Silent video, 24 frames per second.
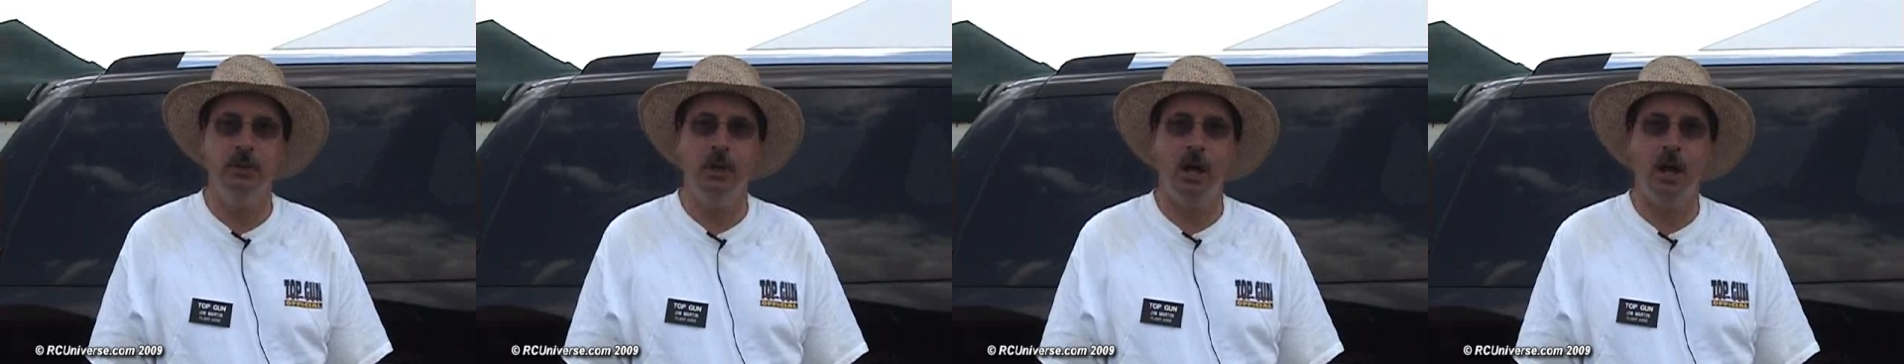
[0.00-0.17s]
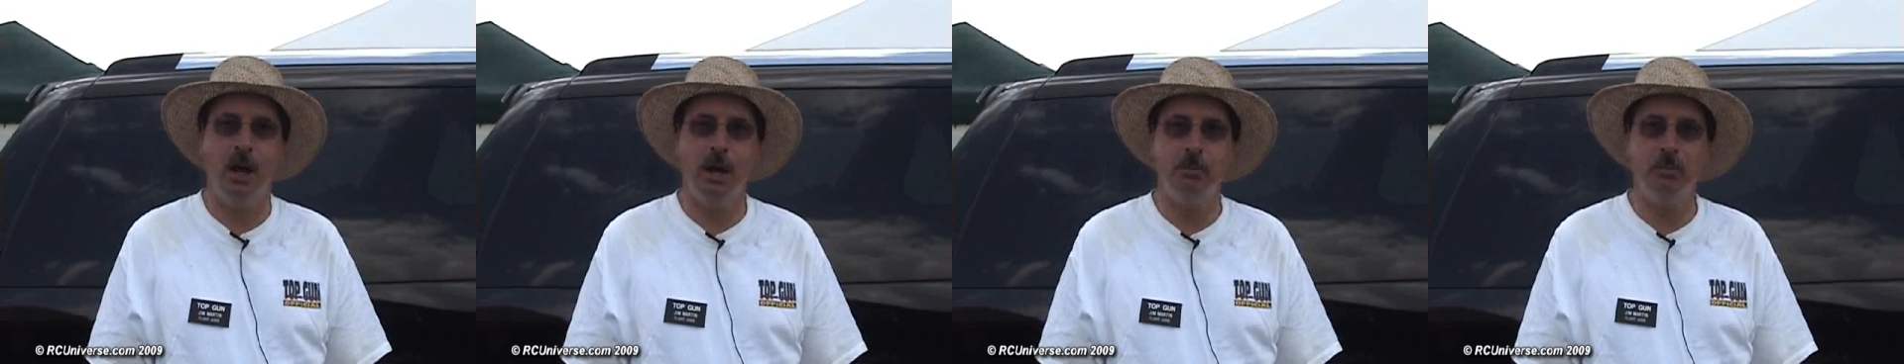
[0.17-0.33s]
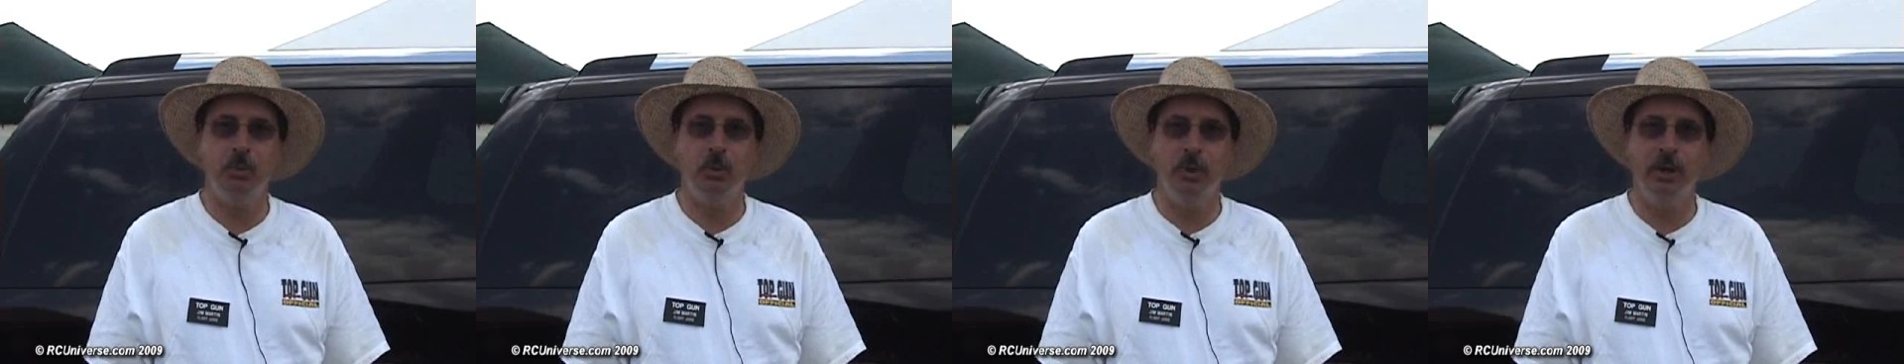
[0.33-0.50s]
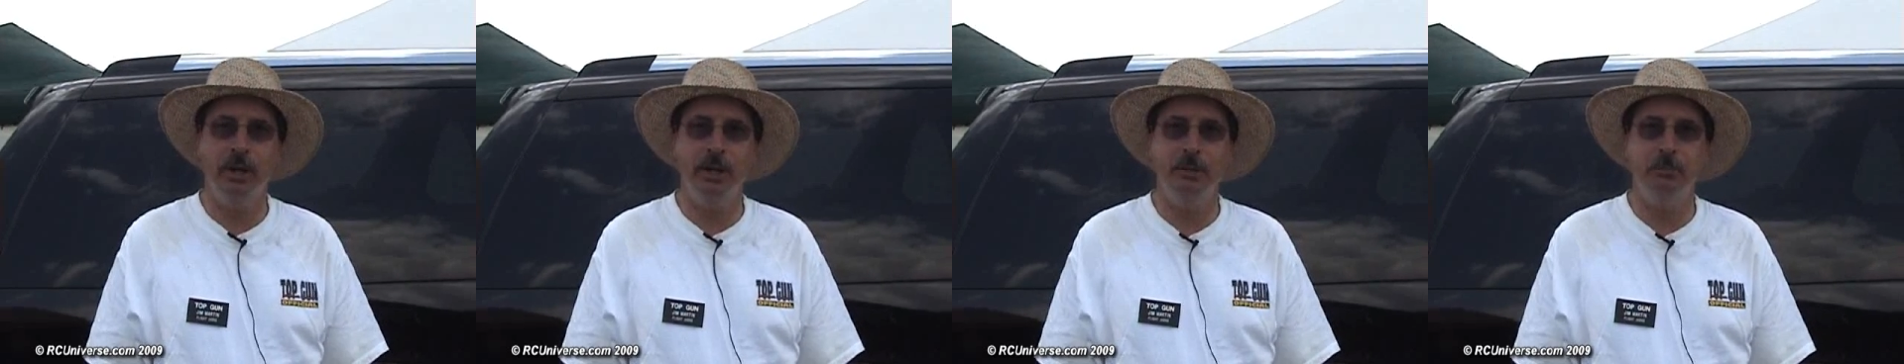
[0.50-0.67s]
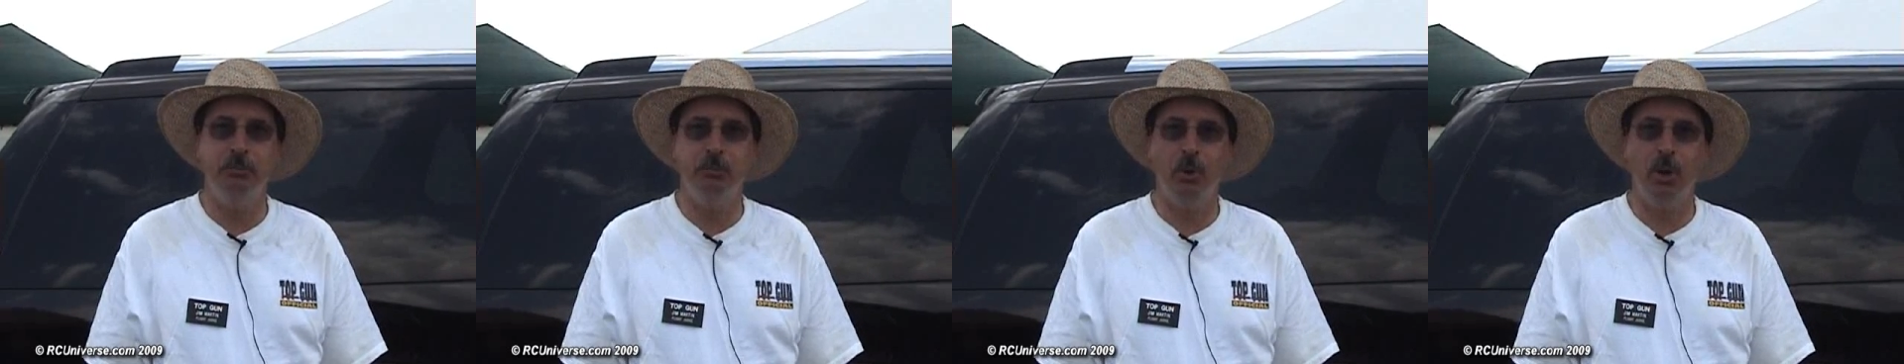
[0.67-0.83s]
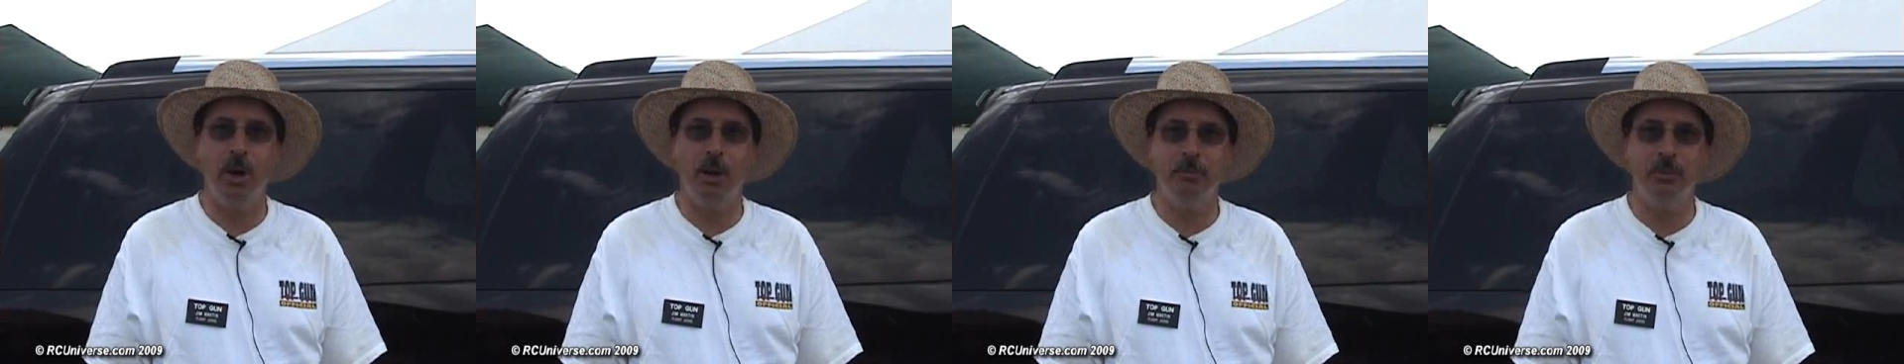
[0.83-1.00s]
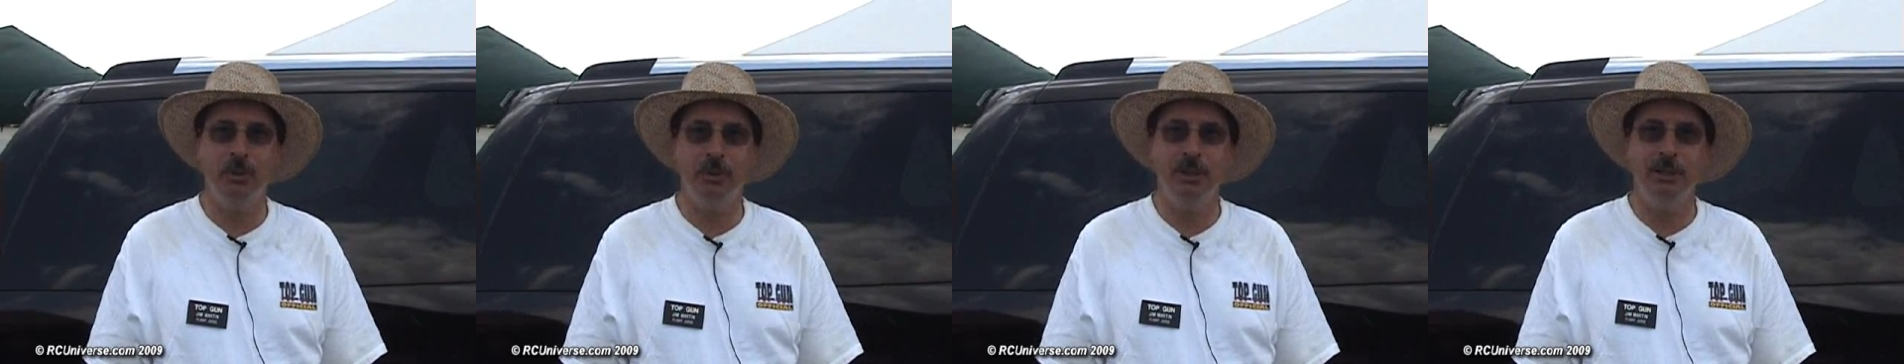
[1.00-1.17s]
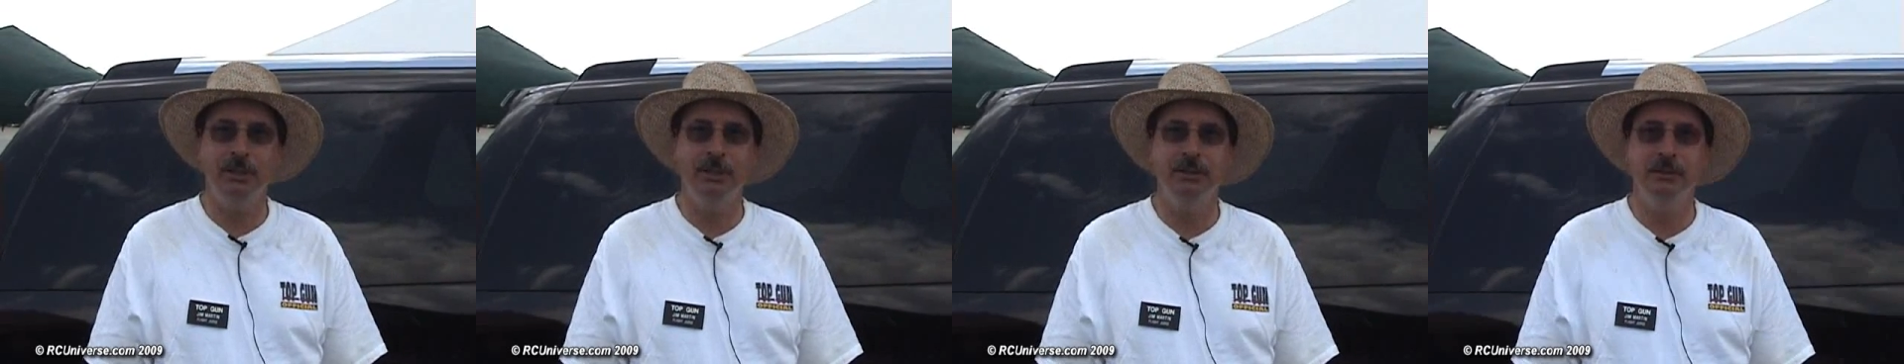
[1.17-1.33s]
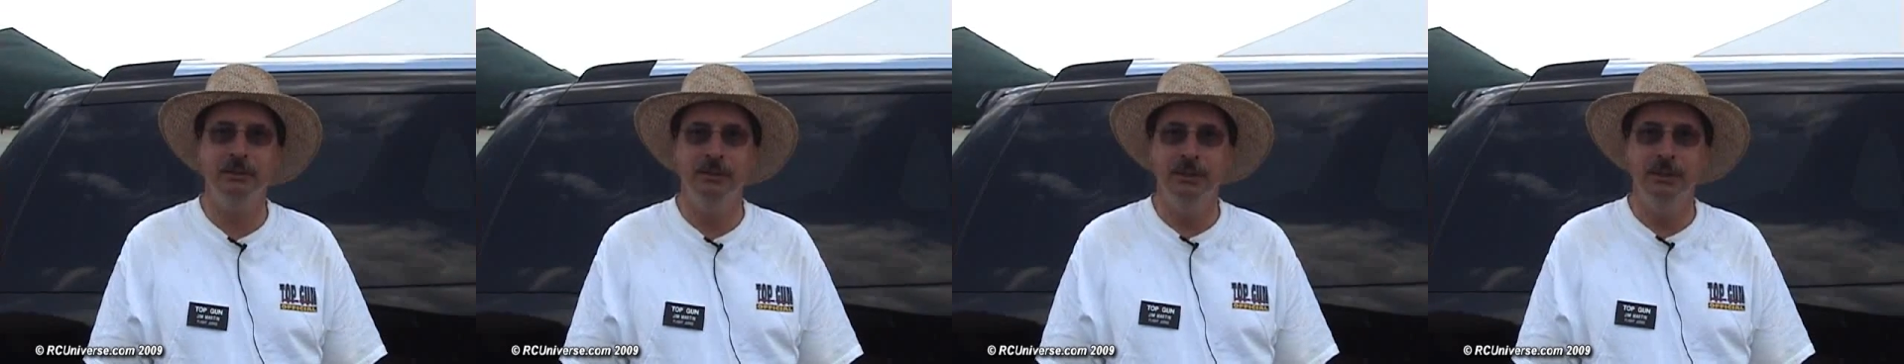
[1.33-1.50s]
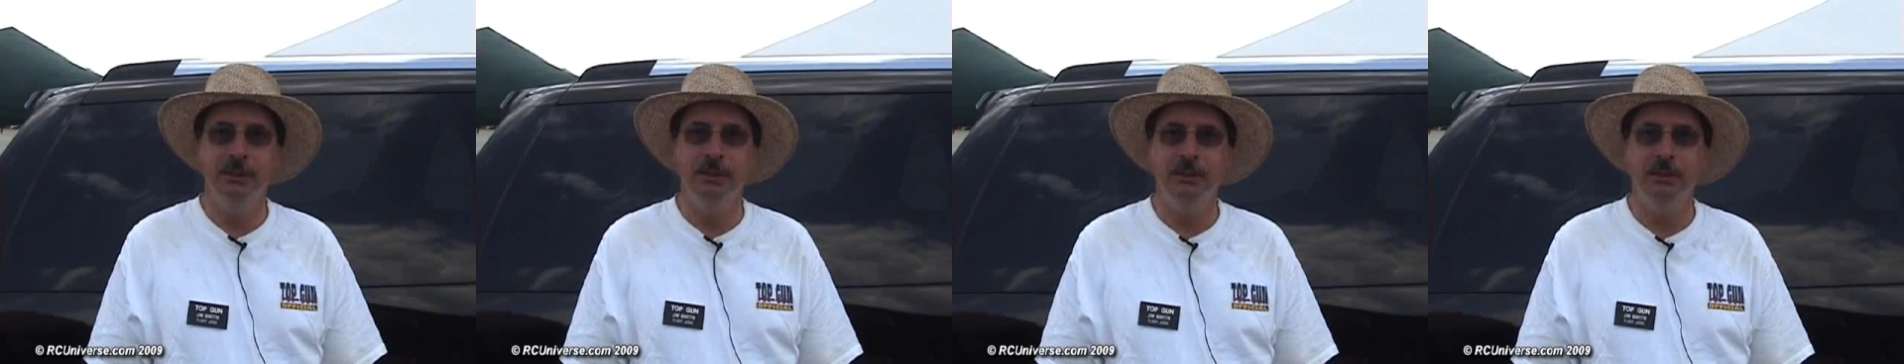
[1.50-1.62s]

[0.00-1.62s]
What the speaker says: operate properly,